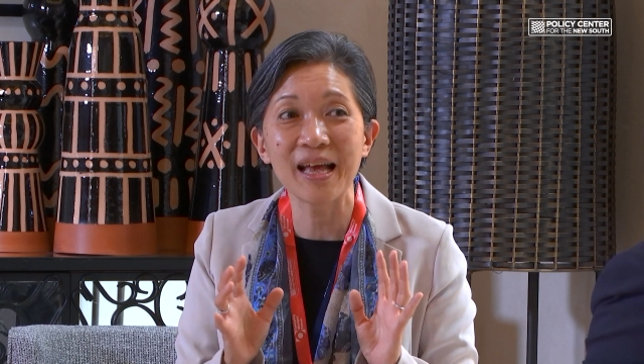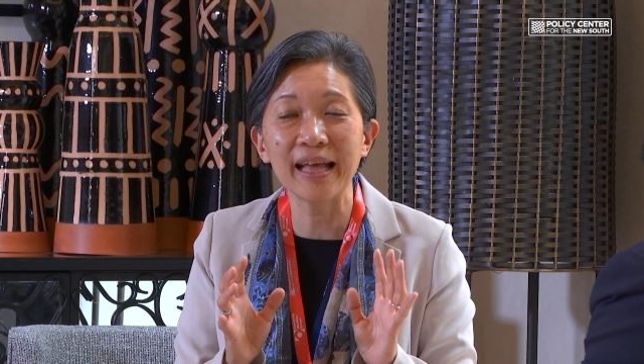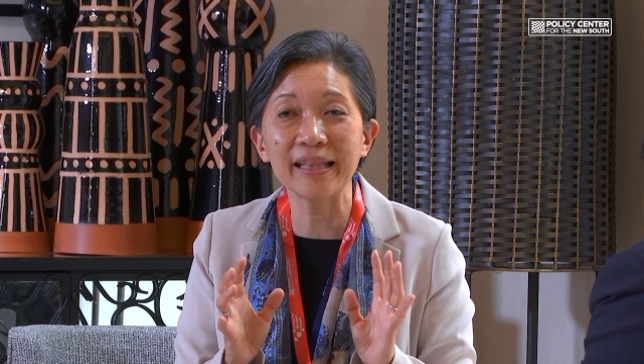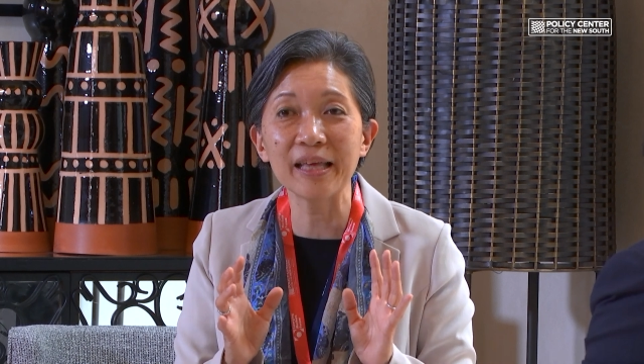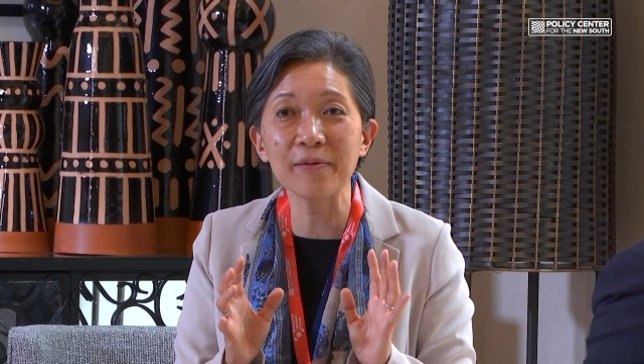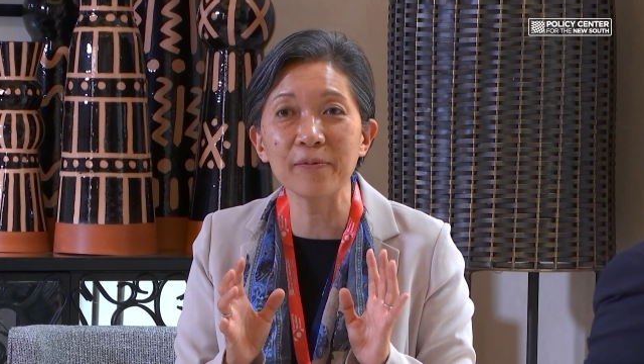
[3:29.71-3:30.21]

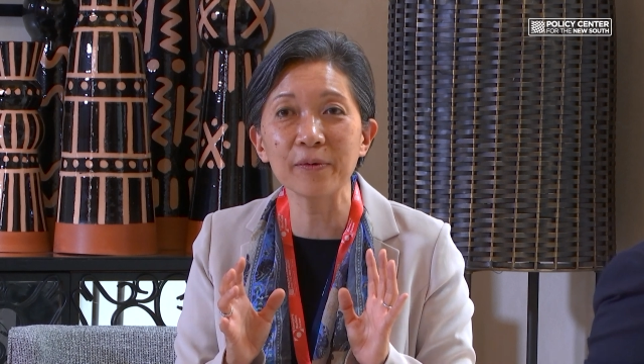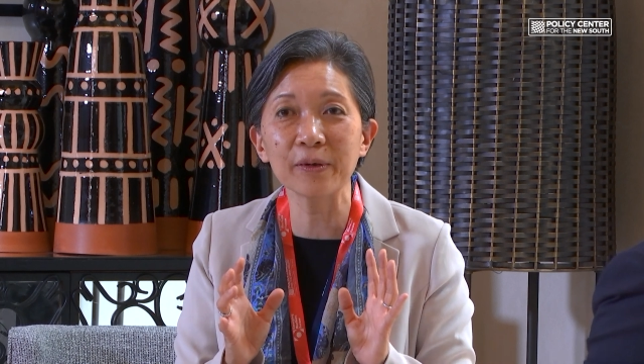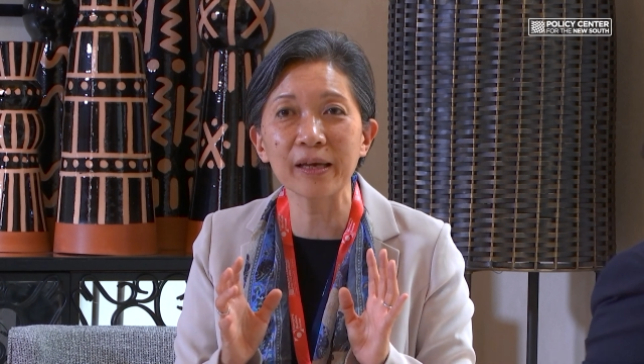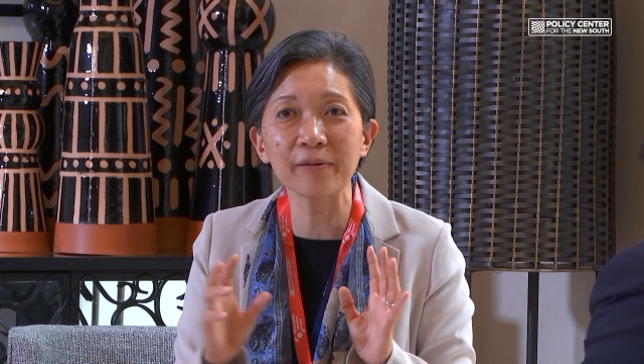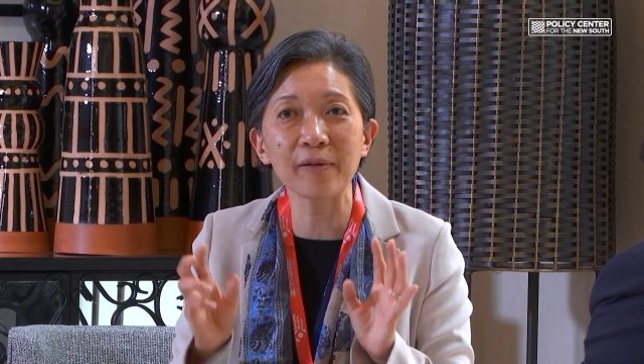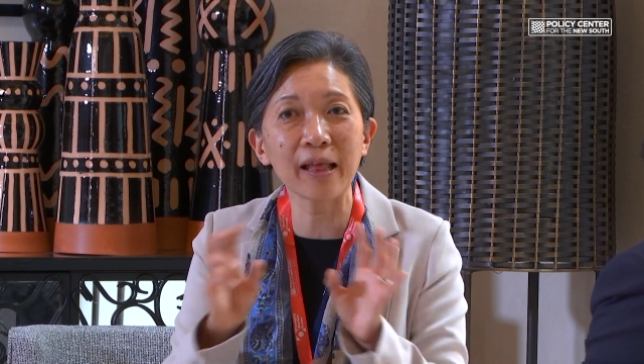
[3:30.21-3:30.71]
and even
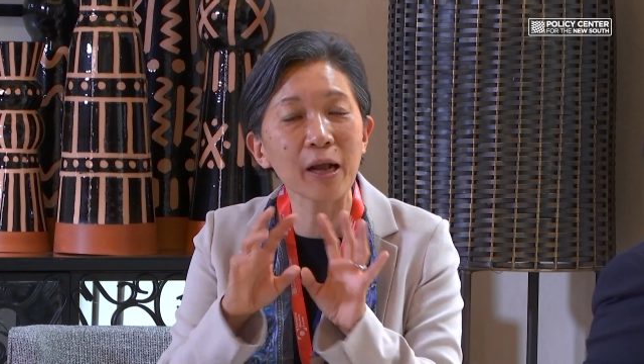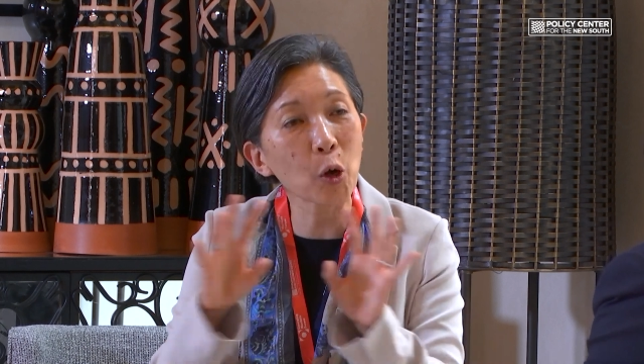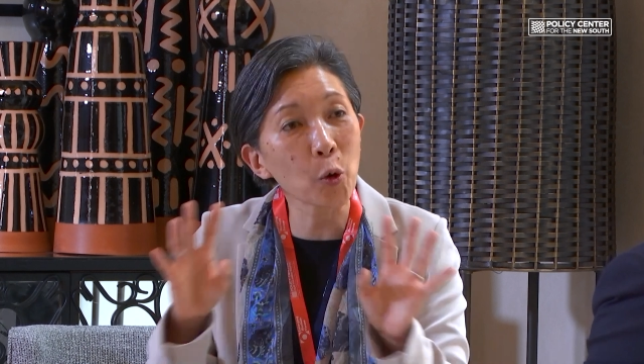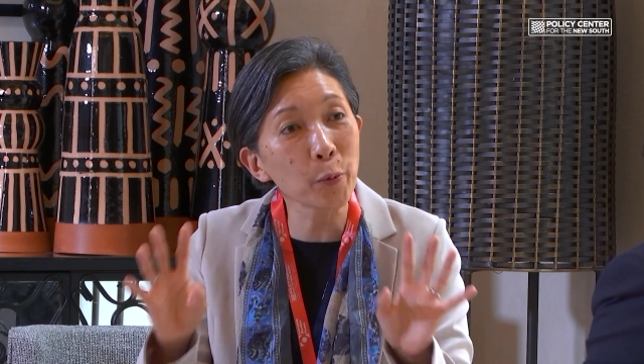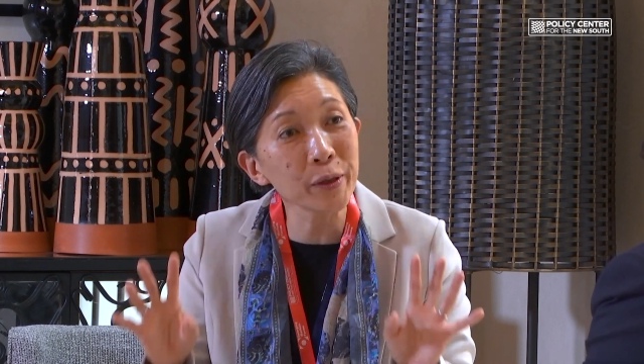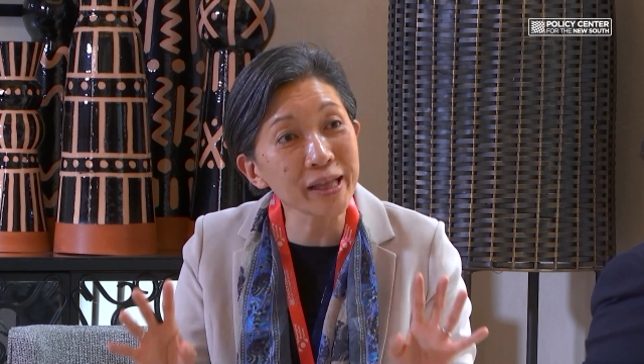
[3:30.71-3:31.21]
kind of like
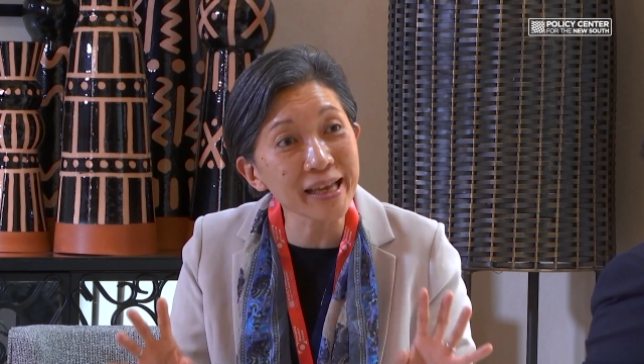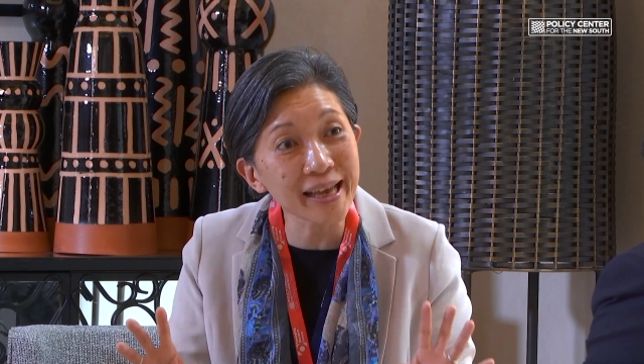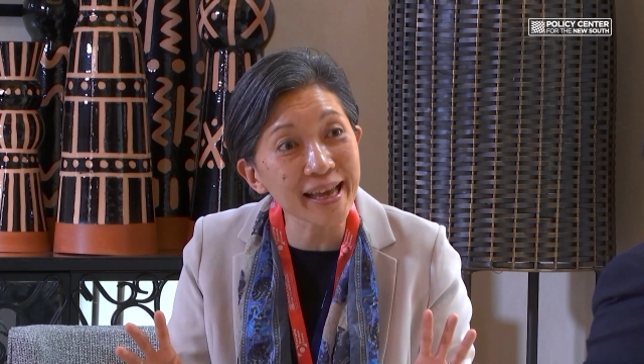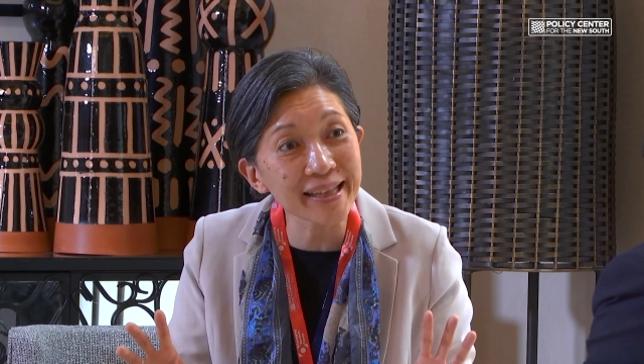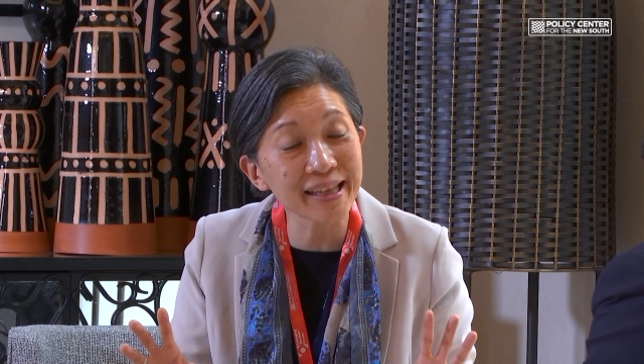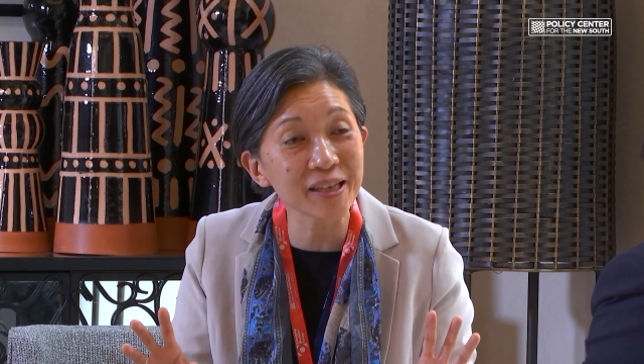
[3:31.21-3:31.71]

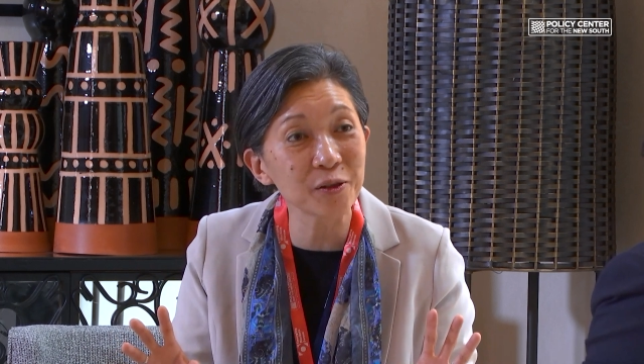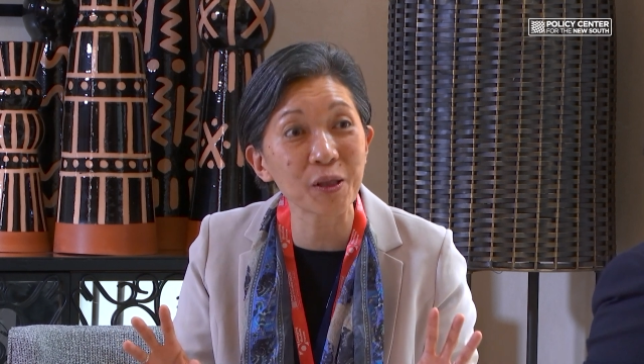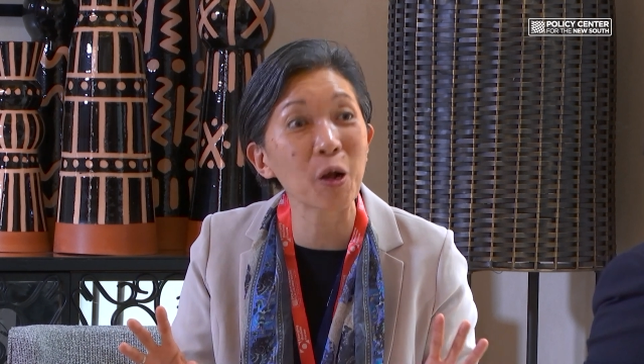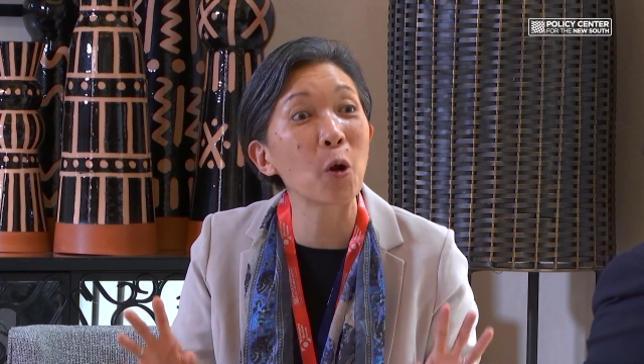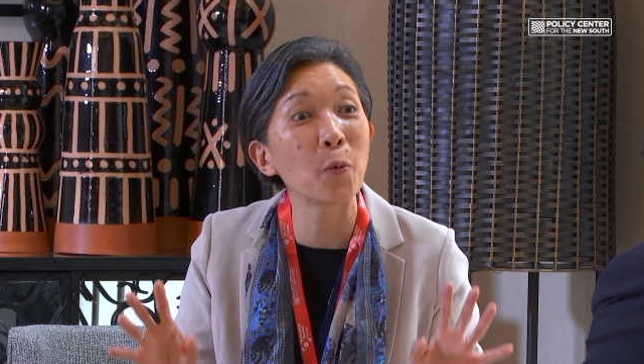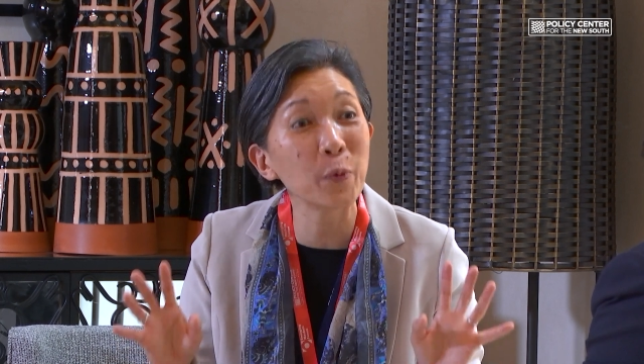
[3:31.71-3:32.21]
communicating to
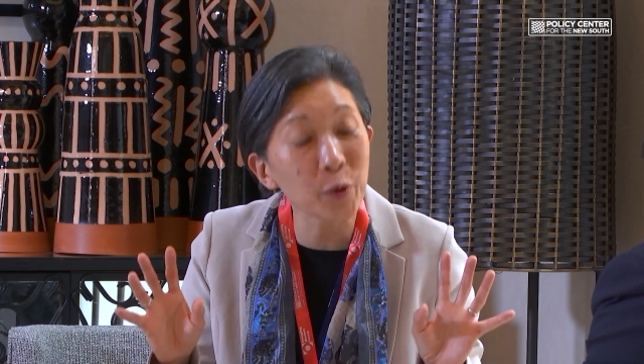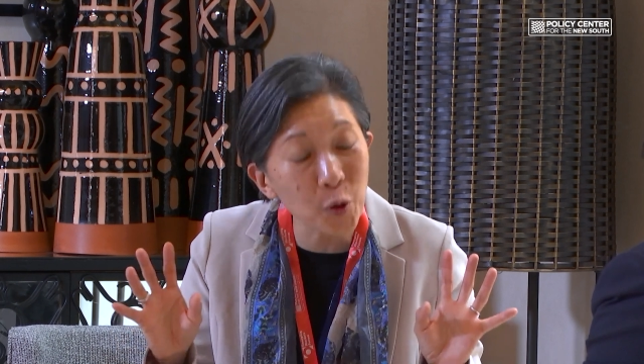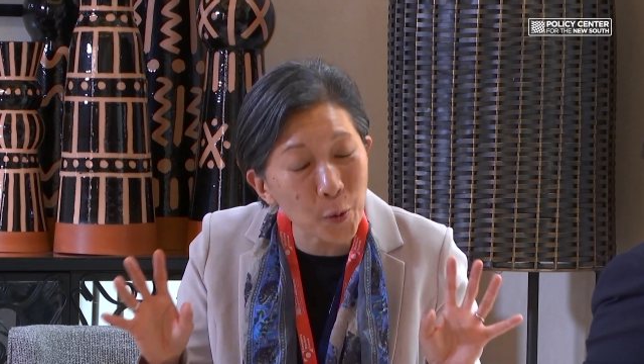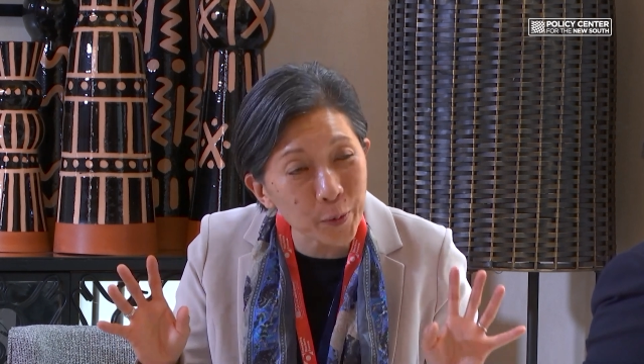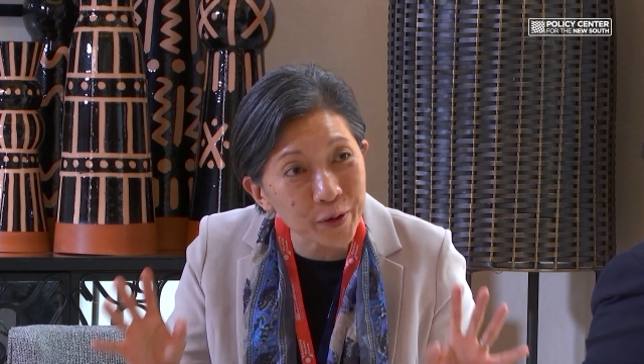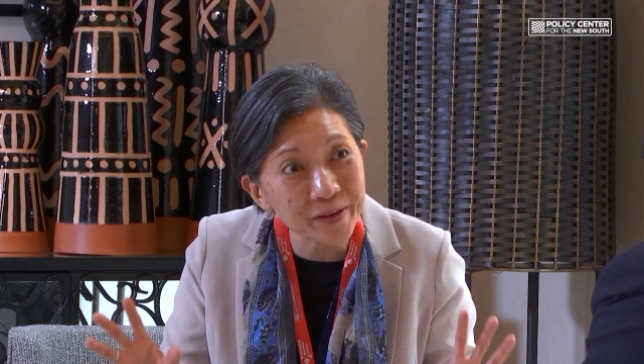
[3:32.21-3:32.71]
the
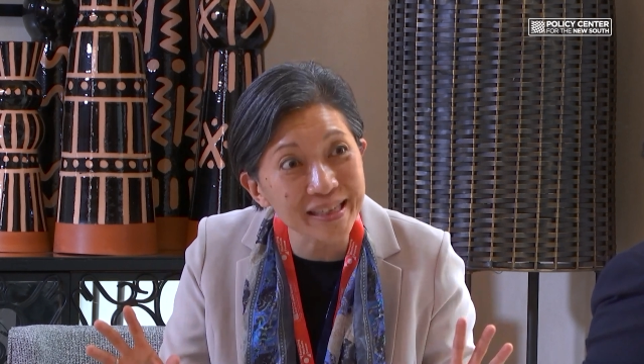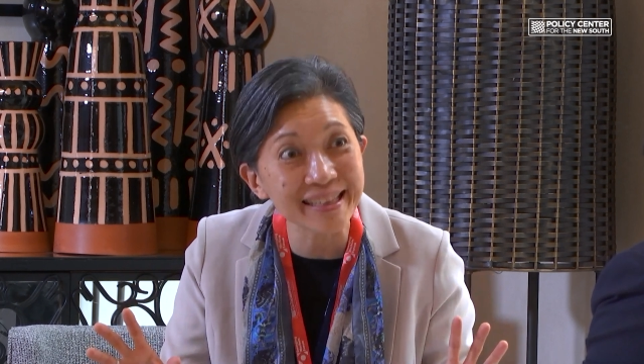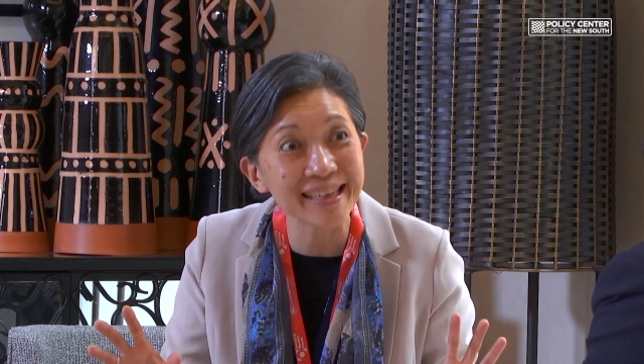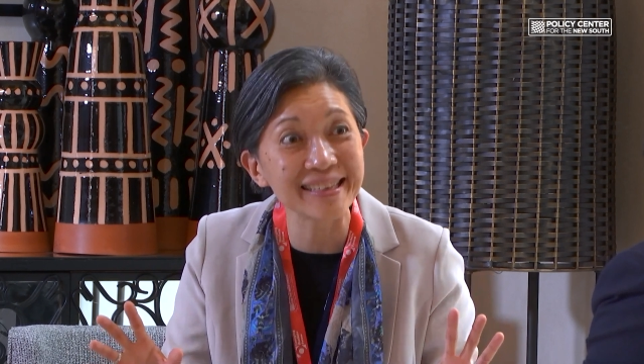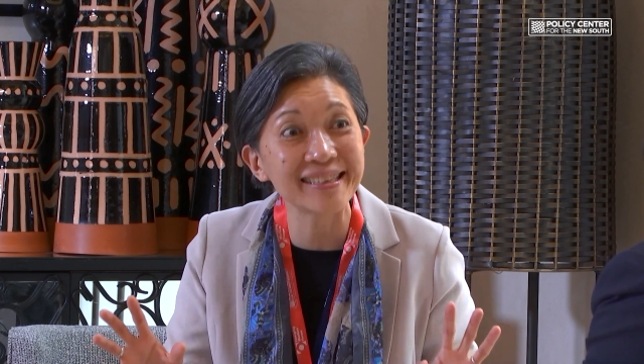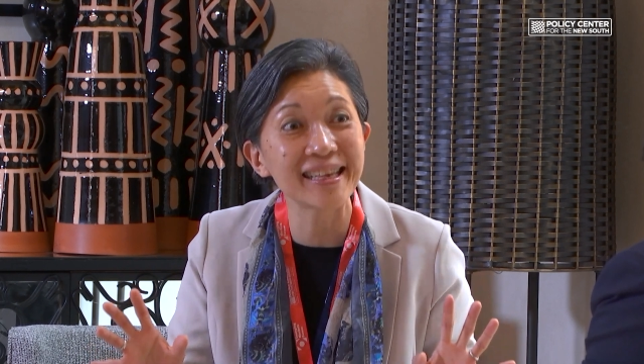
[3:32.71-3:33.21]

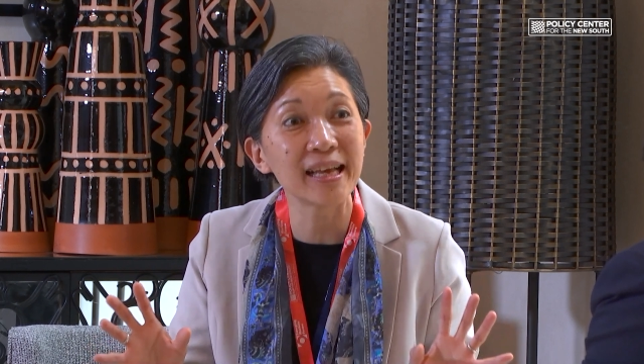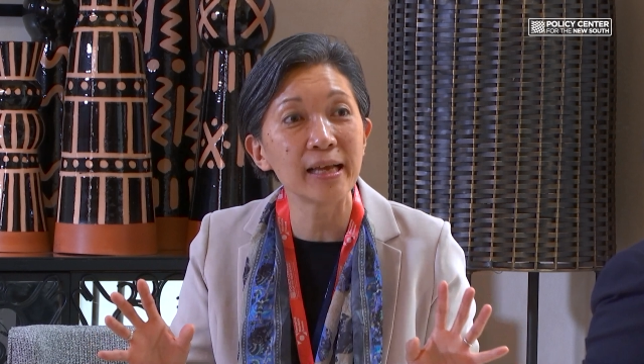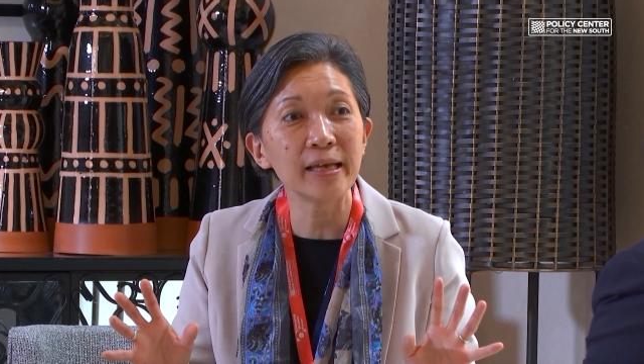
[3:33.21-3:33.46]
communities